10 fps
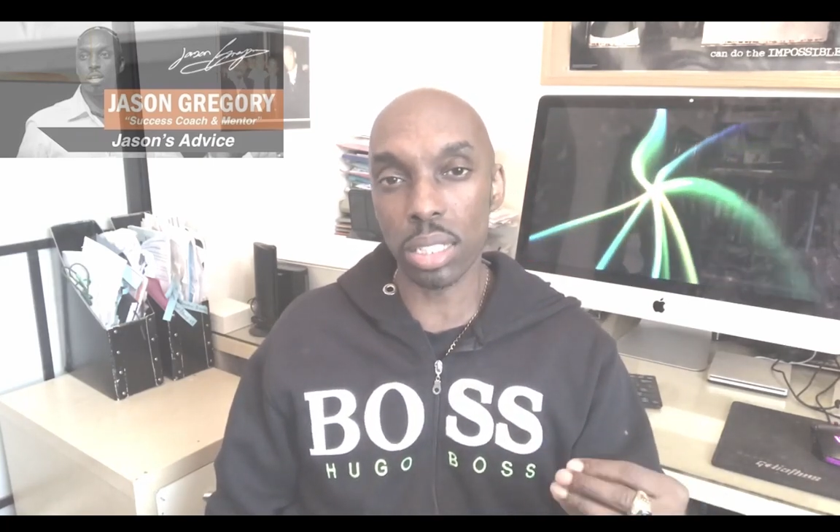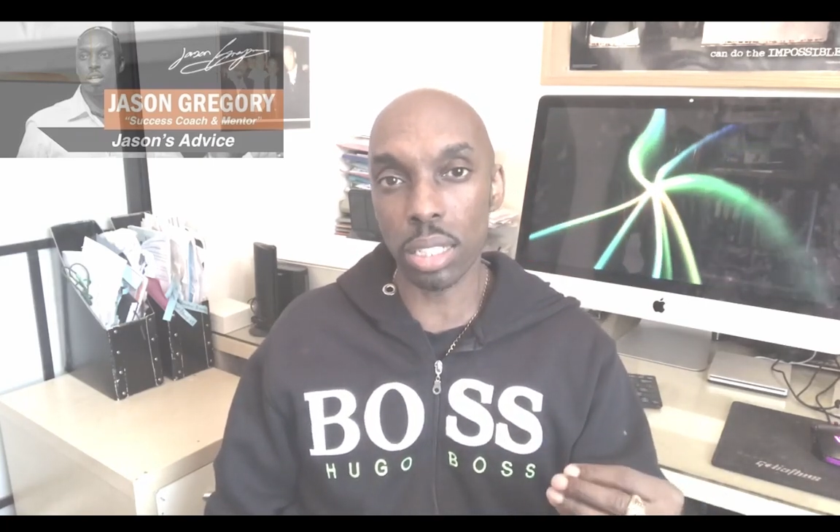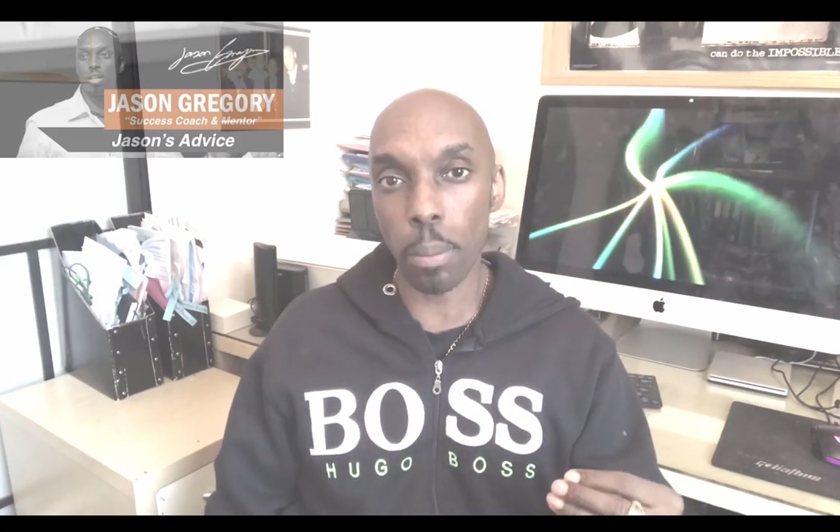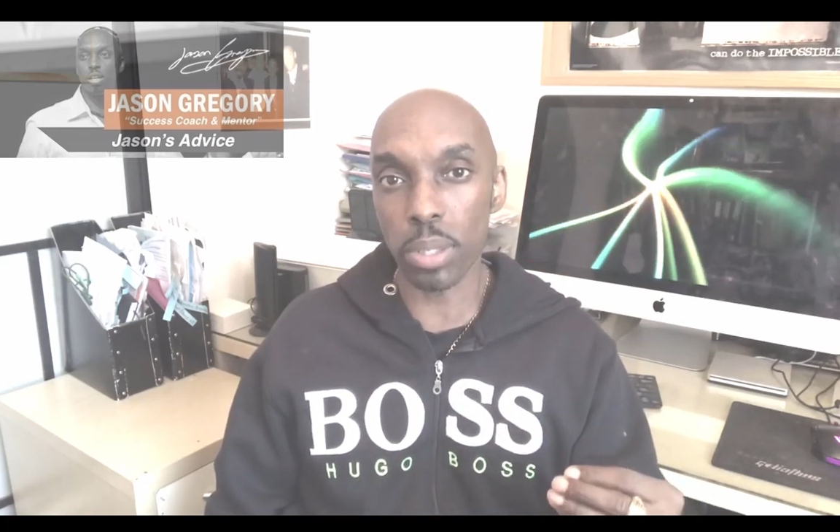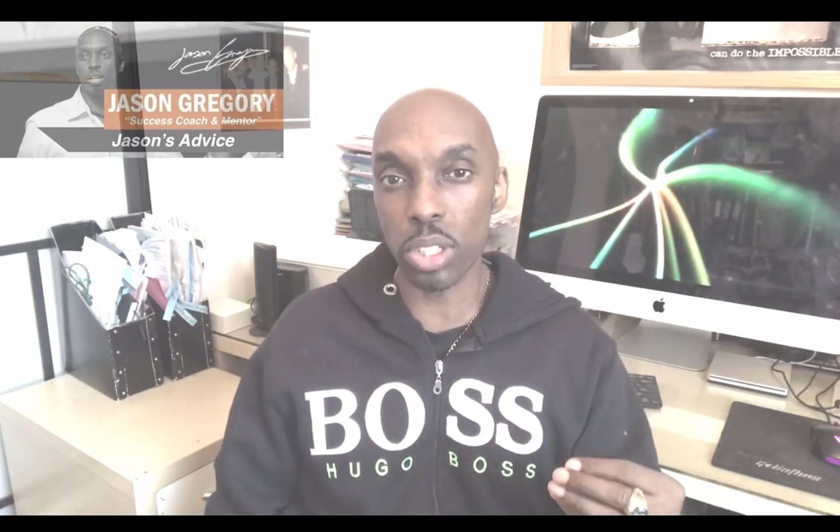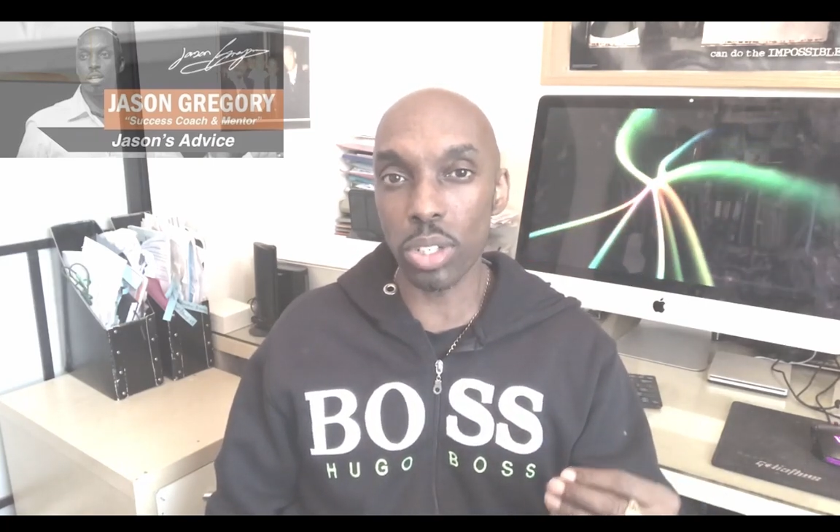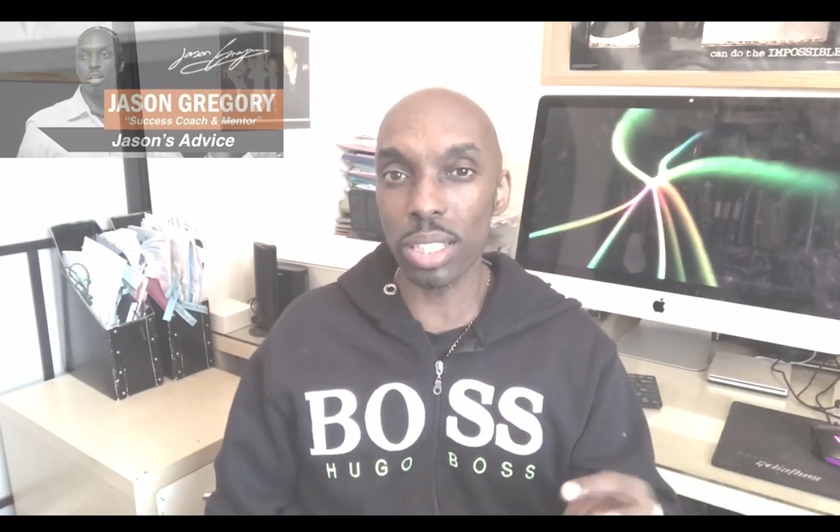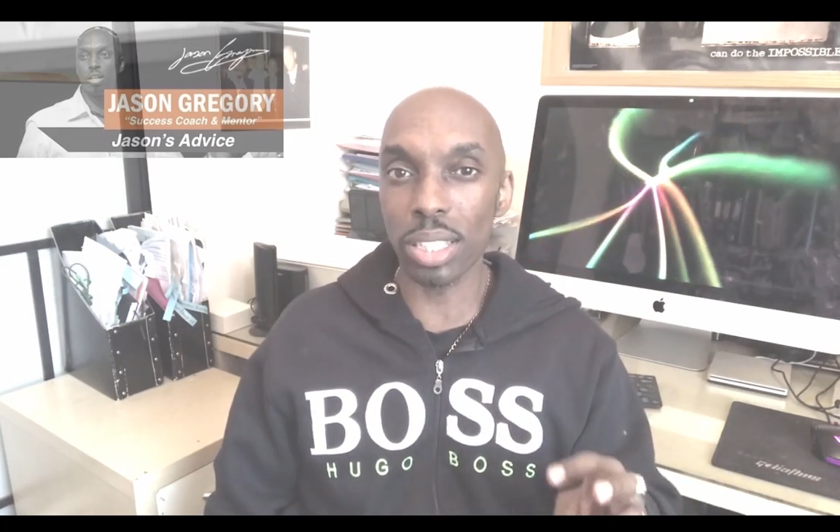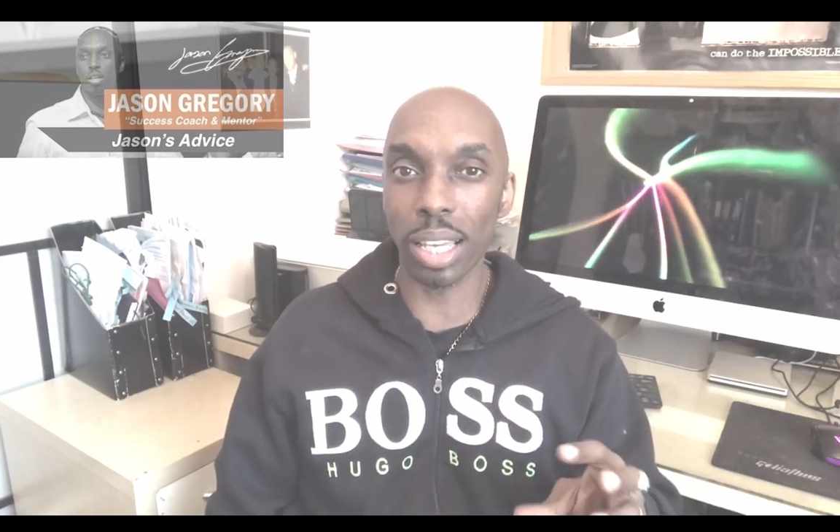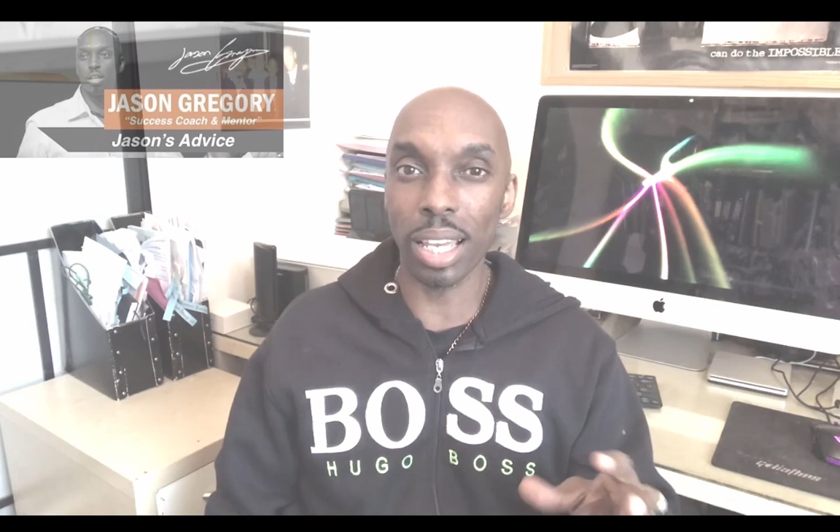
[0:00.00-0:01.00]
as an
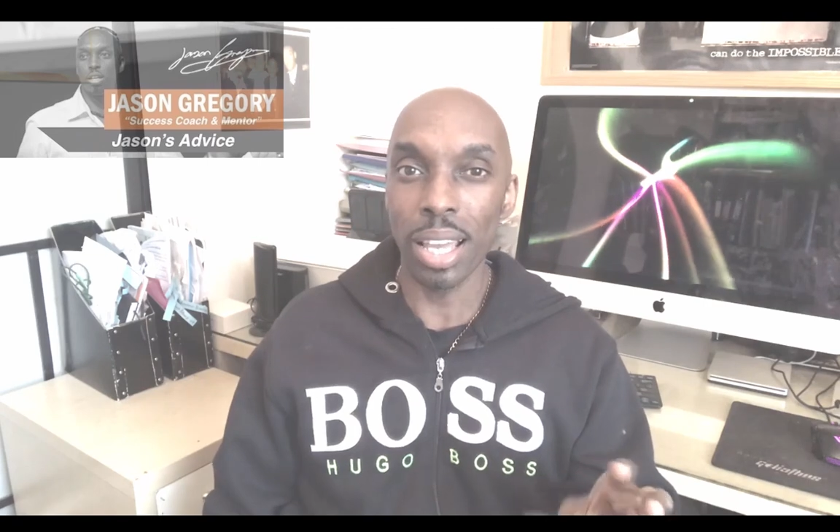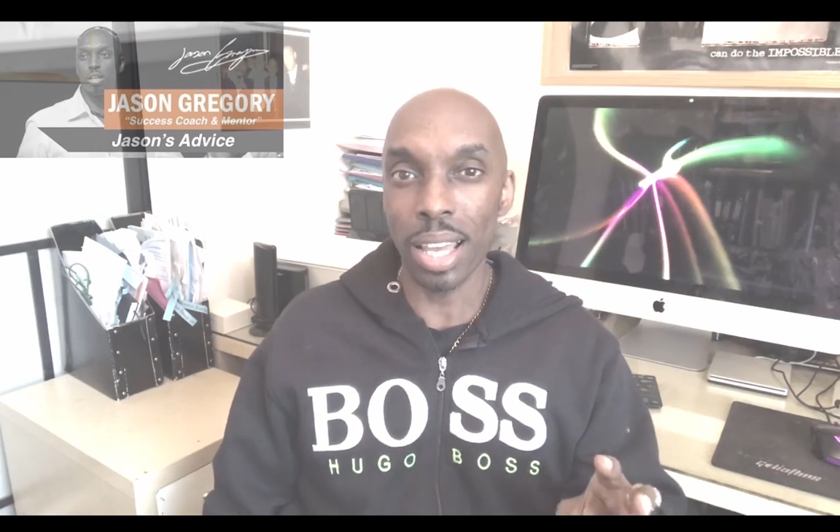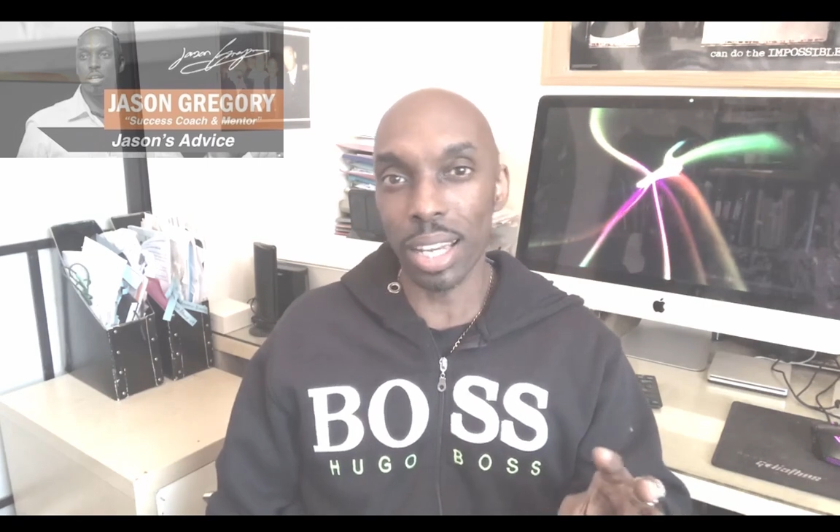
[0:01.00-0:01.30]
opportunity